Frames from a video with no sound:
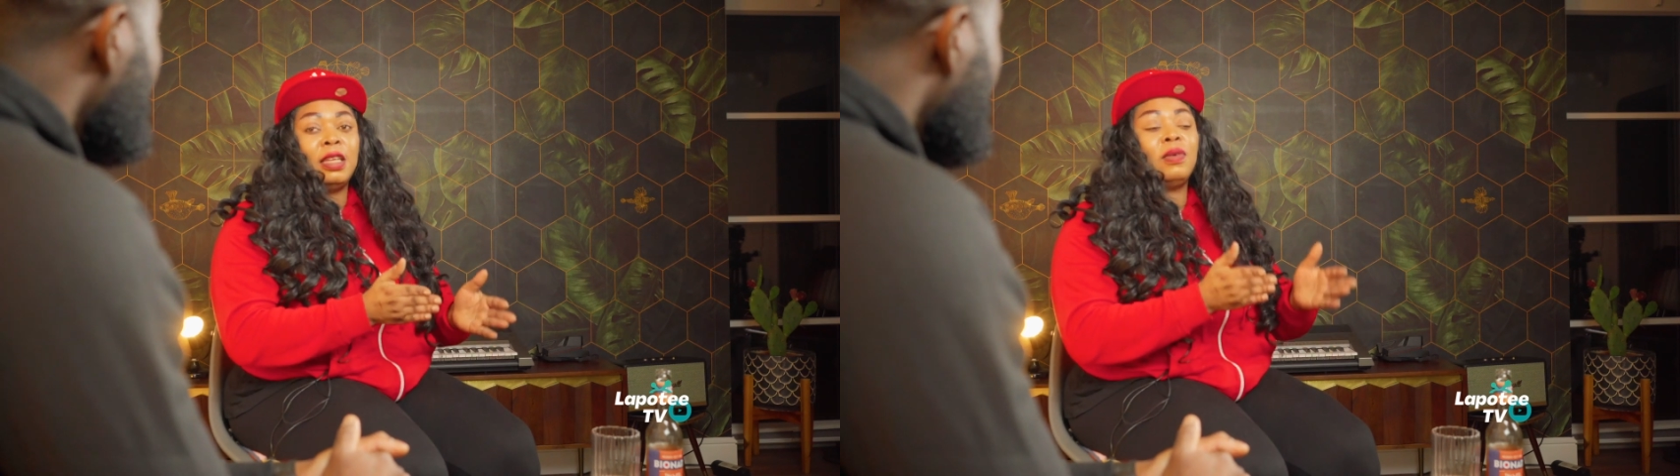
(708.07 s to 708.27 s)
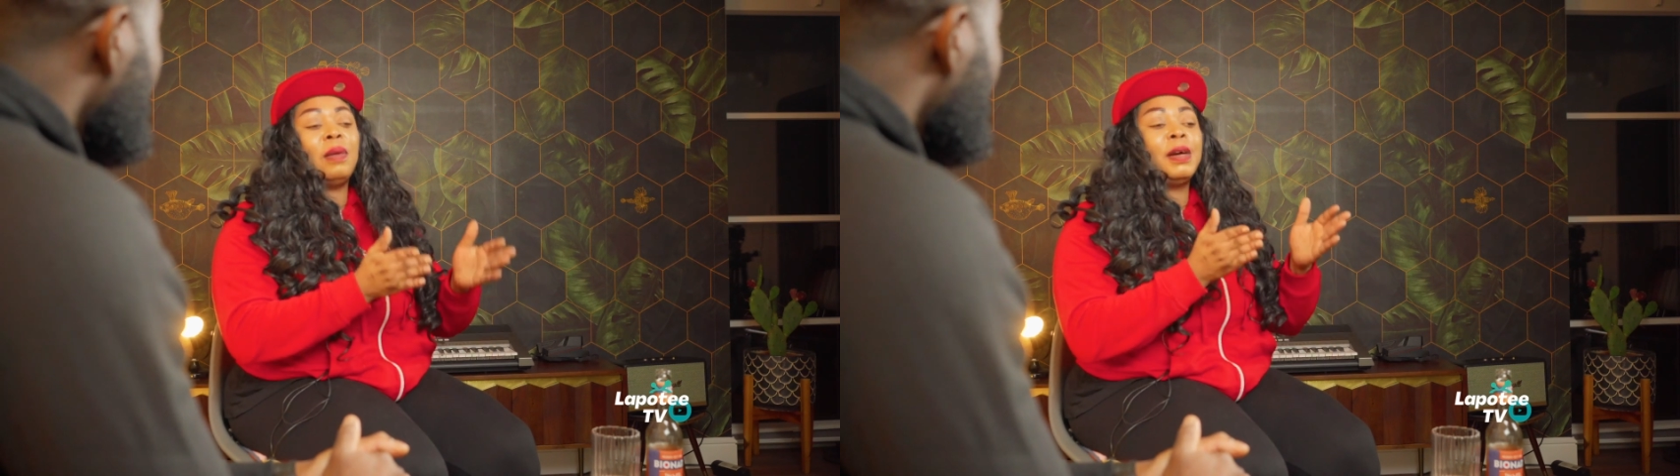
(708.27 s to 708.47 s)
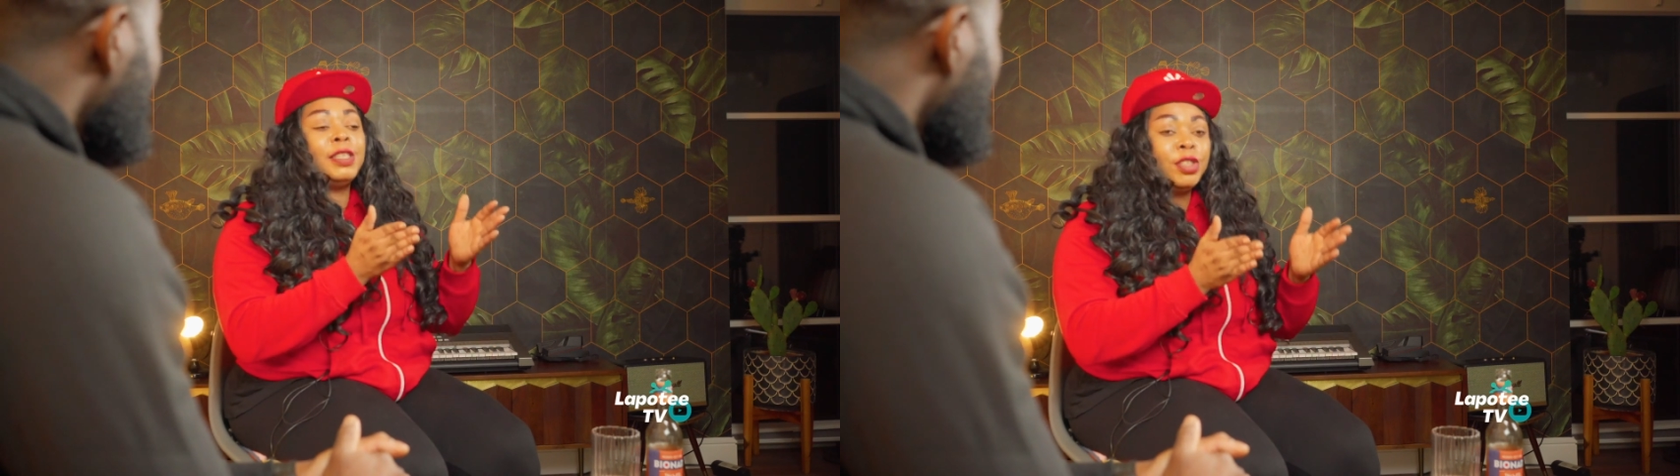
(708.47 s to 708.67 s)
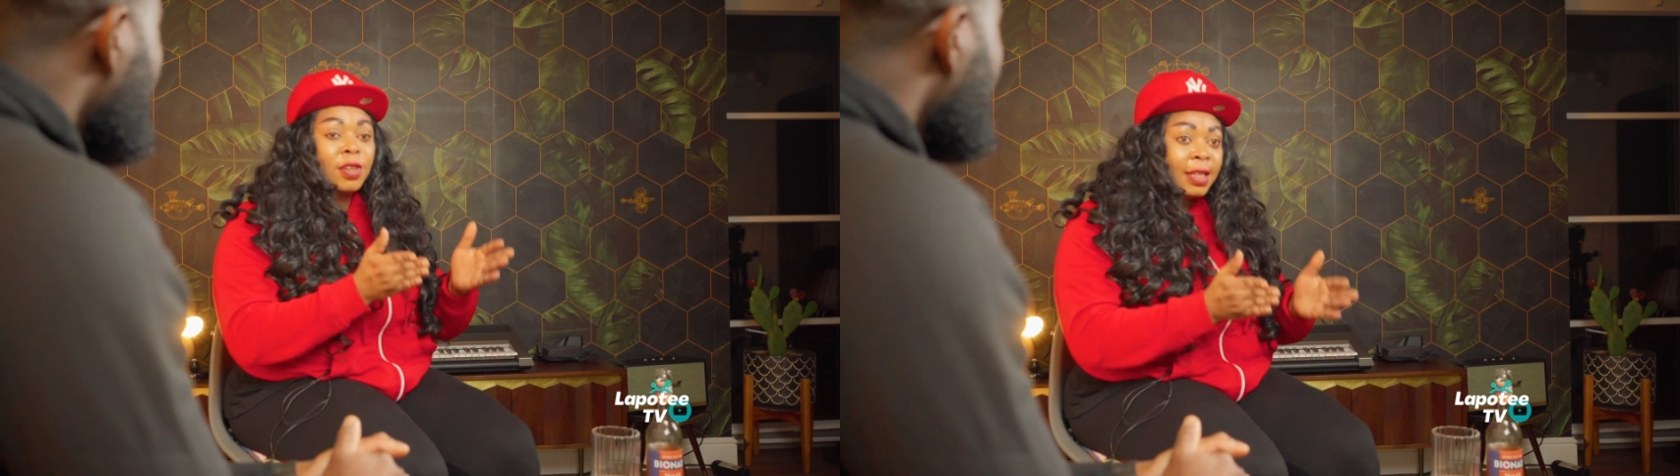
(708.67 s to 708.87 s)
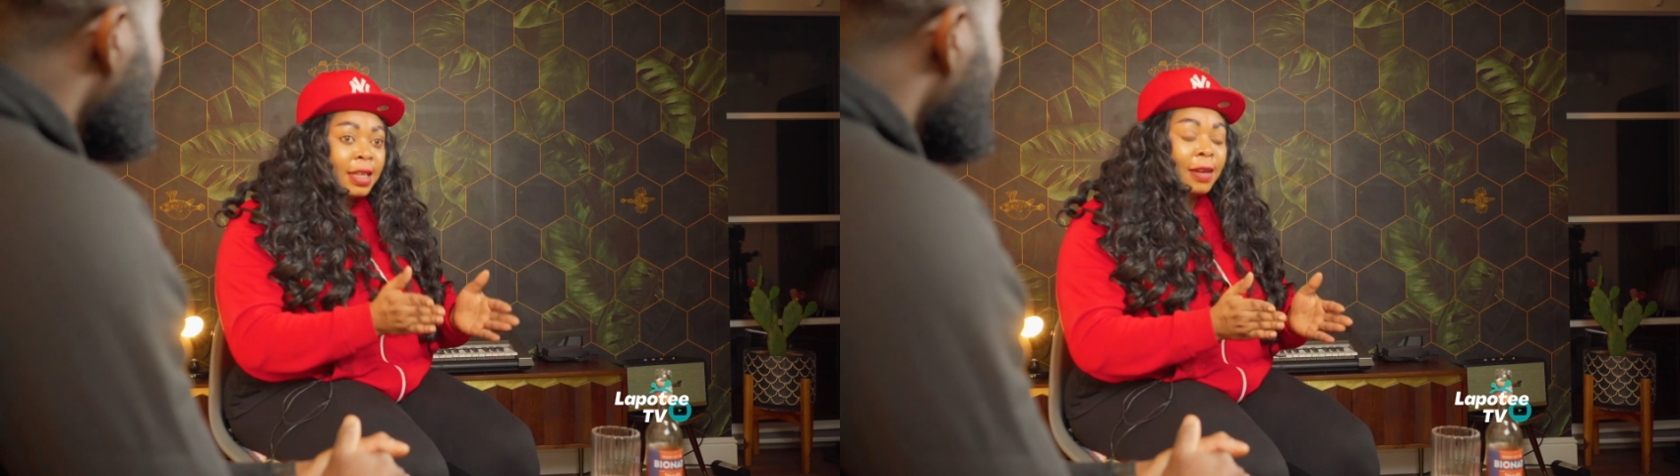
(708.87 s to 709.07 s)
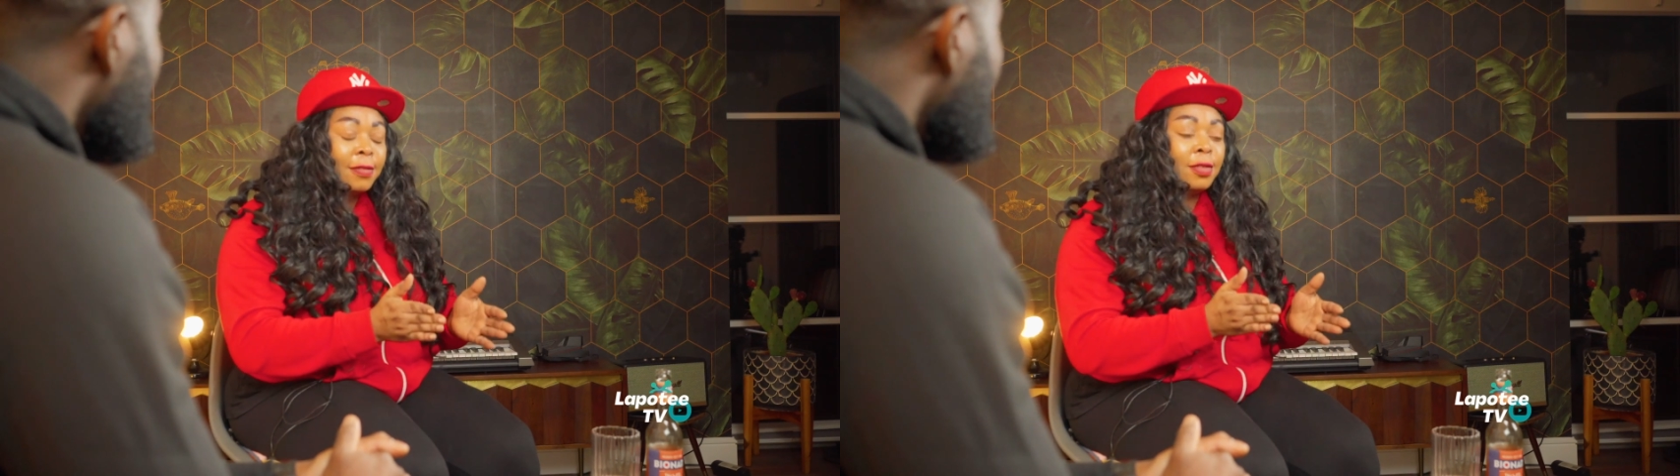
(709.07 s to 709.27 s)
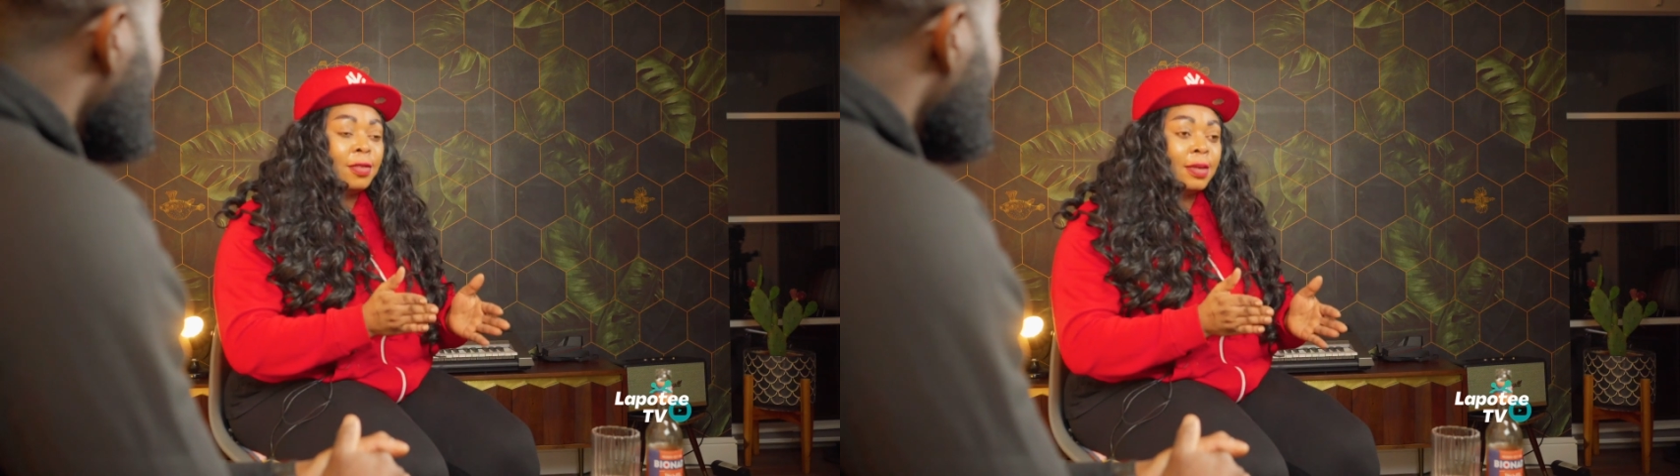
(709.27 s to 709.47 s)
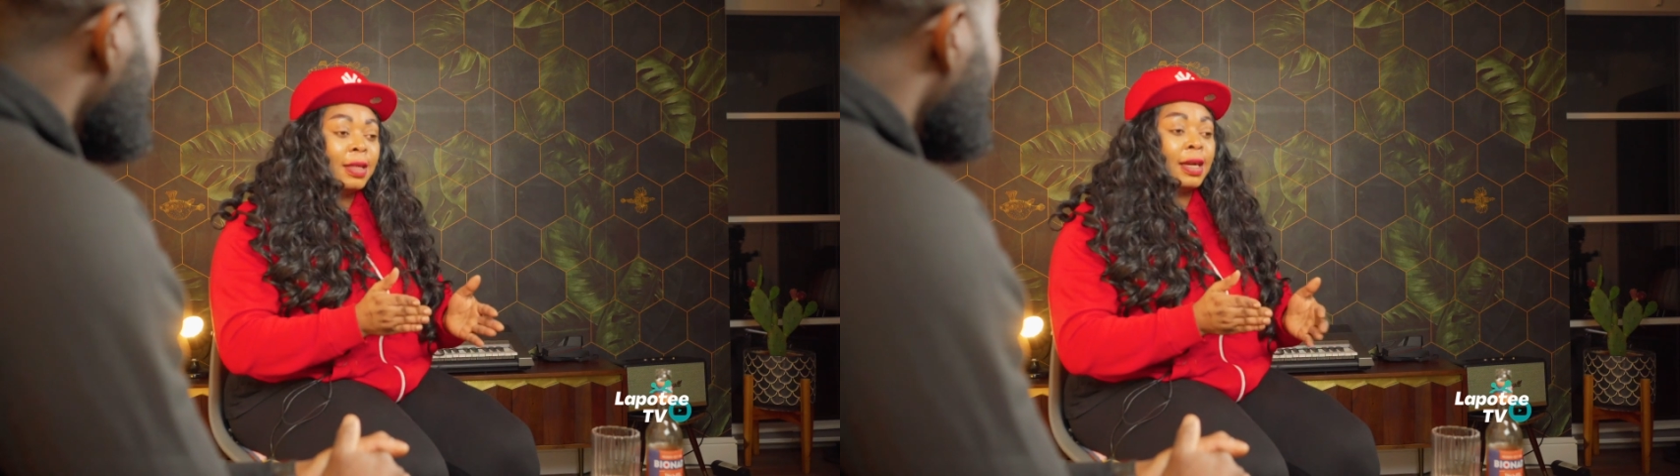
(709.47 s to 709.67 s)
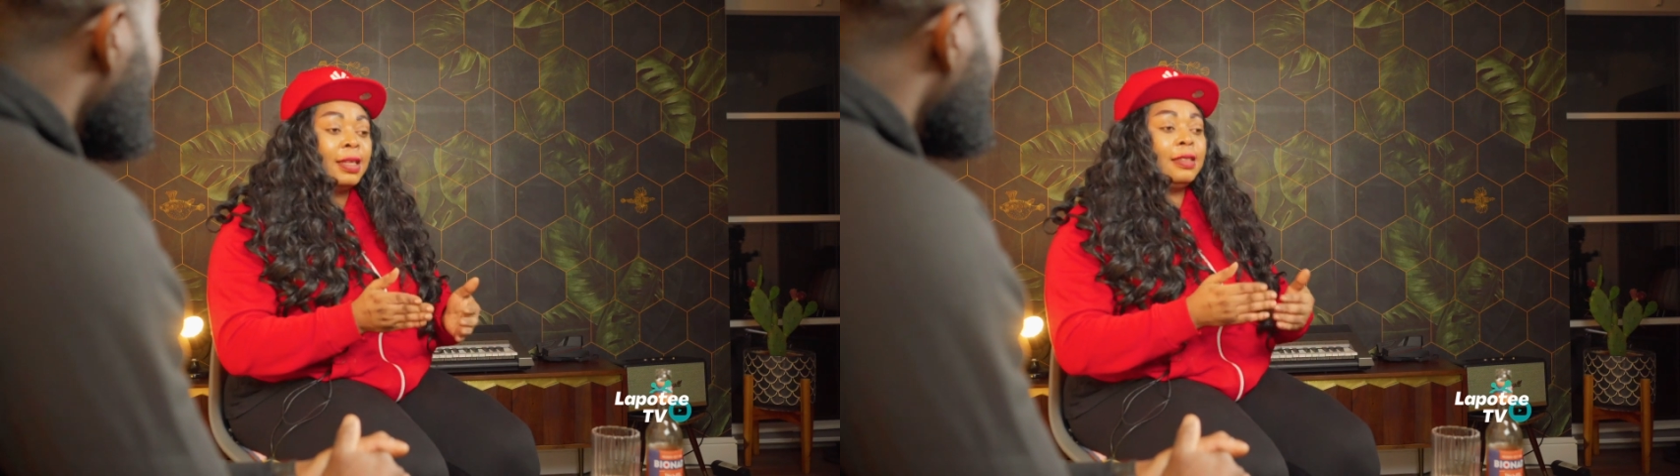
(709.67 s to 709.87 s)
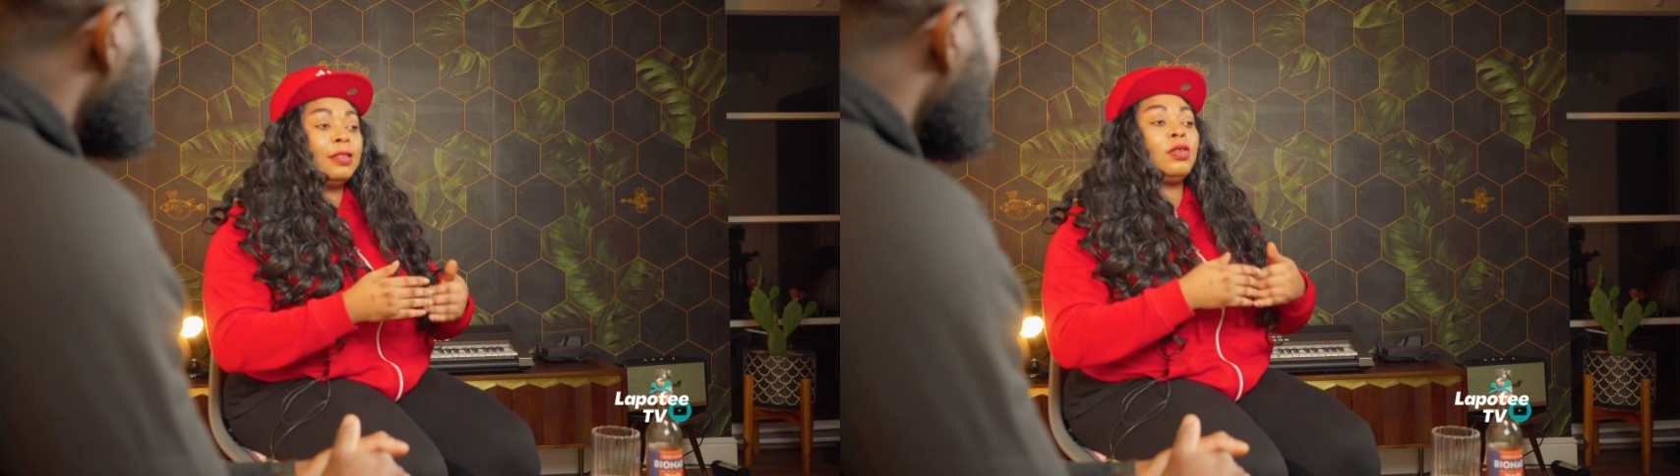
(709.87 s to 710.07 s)
you are matured enough to know
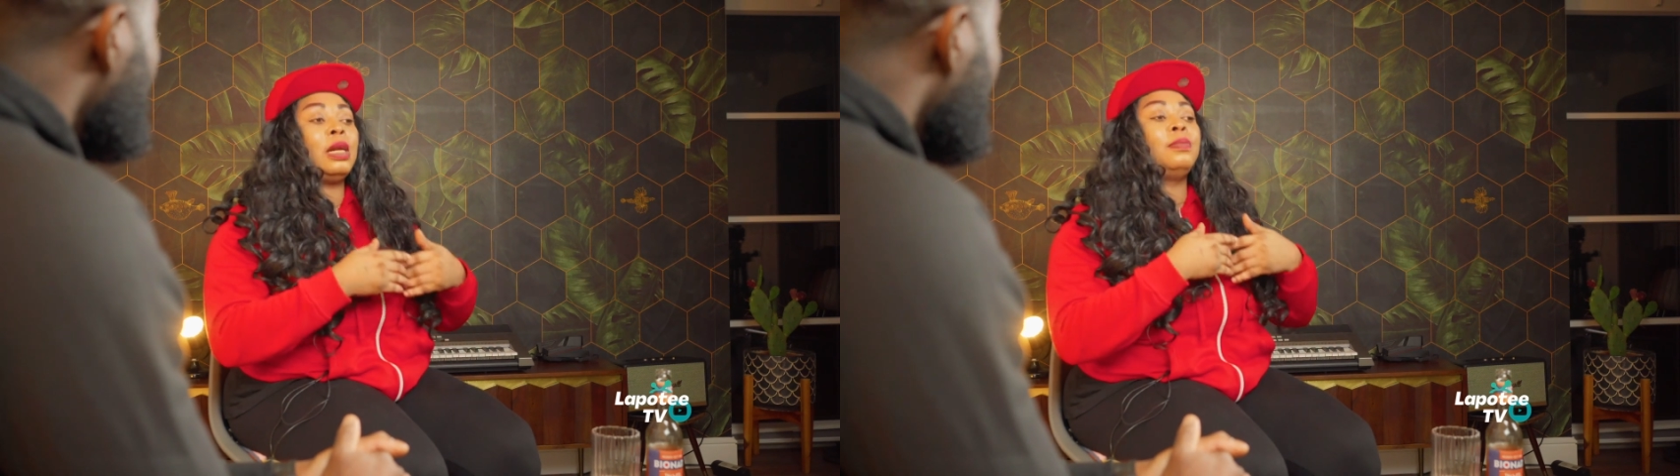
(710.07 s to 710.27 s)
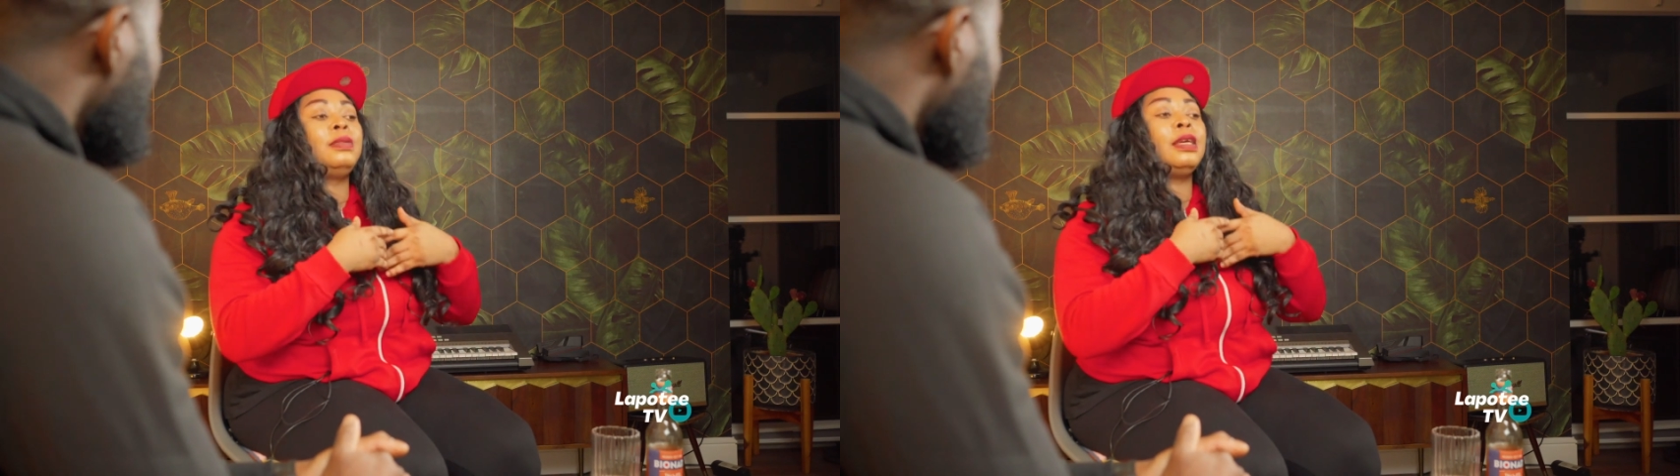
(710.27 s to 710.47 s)
that this is what I'm